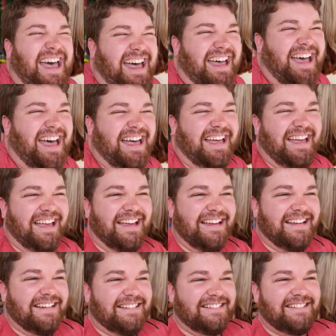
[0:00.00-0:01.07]
like this
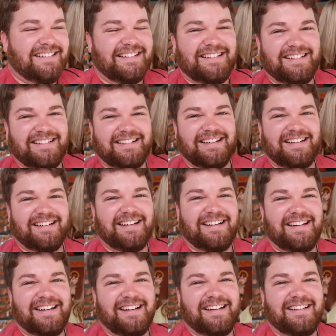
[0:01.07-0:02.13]
video if you think
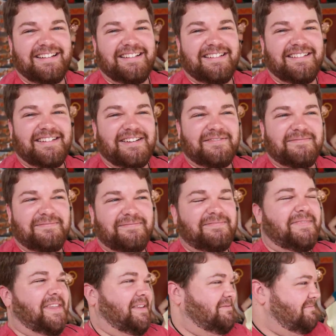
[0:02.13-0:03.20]
Brian's gonna be casting a Disney film
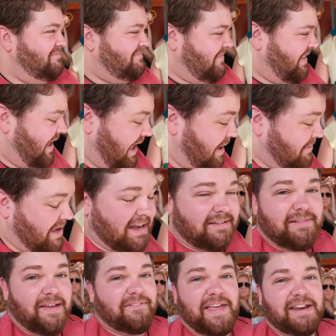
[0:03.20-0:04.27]
one day. I
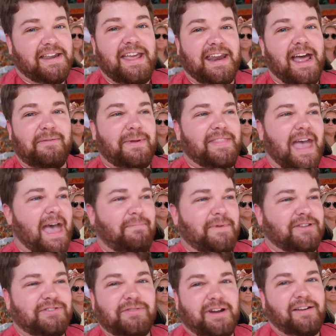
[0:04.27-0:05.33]
mean, if they did, I'd be the
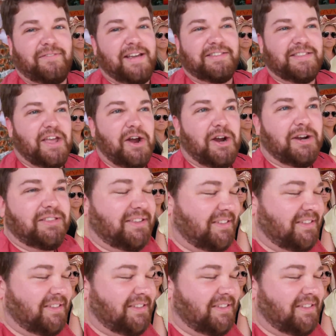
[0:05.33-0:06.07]
happiest dude on face of the earth.